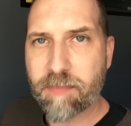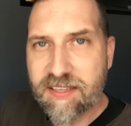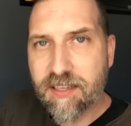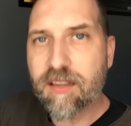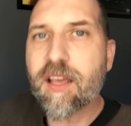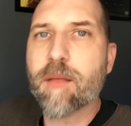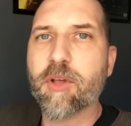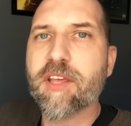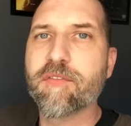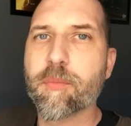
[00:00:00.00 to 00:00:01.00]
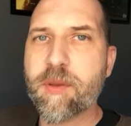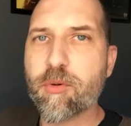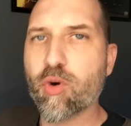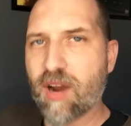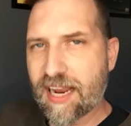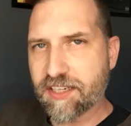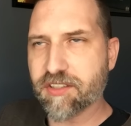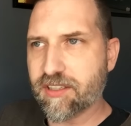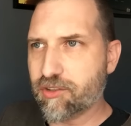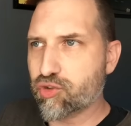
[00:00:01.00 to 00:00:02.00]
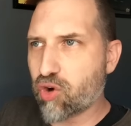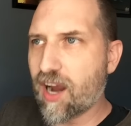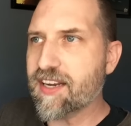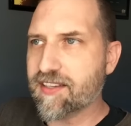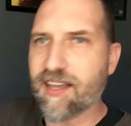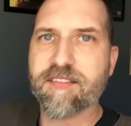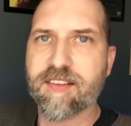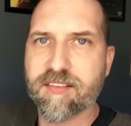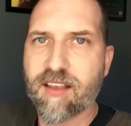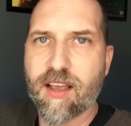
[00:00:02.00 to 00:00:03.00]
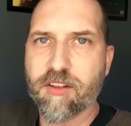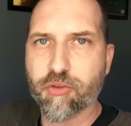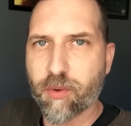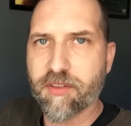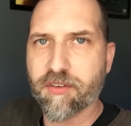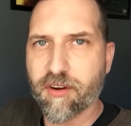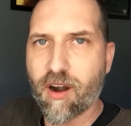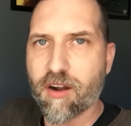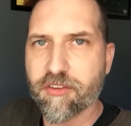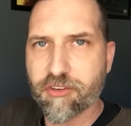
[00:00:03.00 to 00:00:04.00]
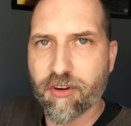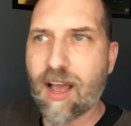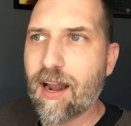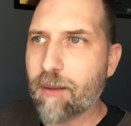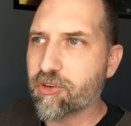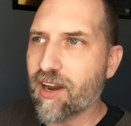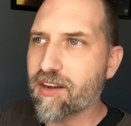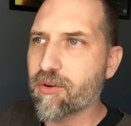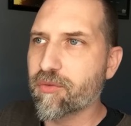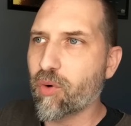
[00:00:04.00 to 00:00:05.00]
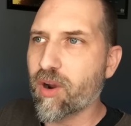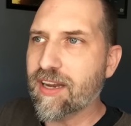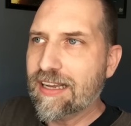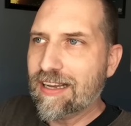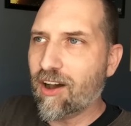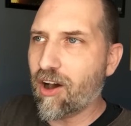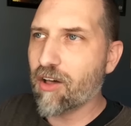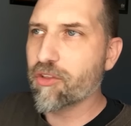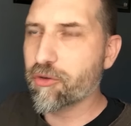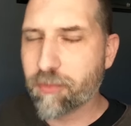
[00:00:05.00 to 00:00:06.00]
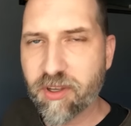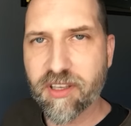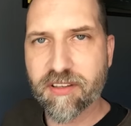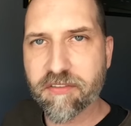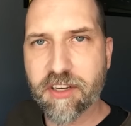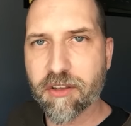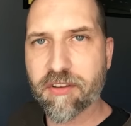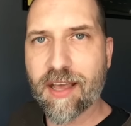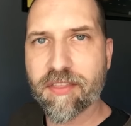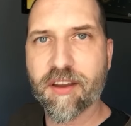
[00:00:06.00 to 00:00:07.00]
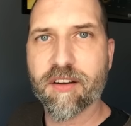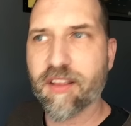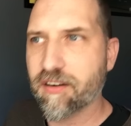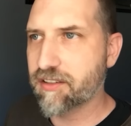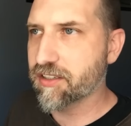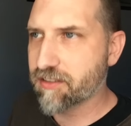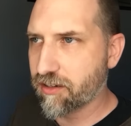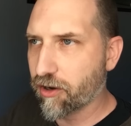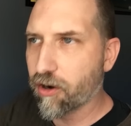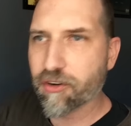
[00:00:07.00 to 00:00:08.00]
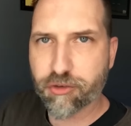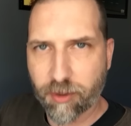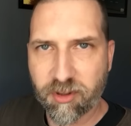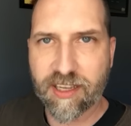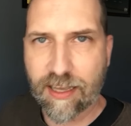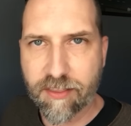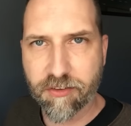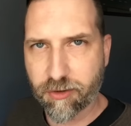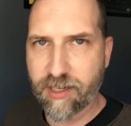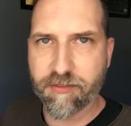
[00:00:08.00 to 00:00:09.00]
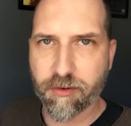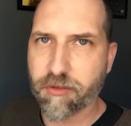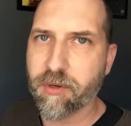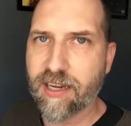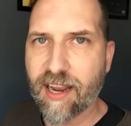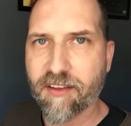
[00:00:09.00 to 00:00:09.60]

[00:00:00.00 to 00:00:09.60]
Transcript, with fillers: Basically, I'm looking for people who are actually trying to test the stylus, whether they're artists or not. I'm trying to avoid all those millions of videos out there that are just a nerd scribbling on the screen for three and a half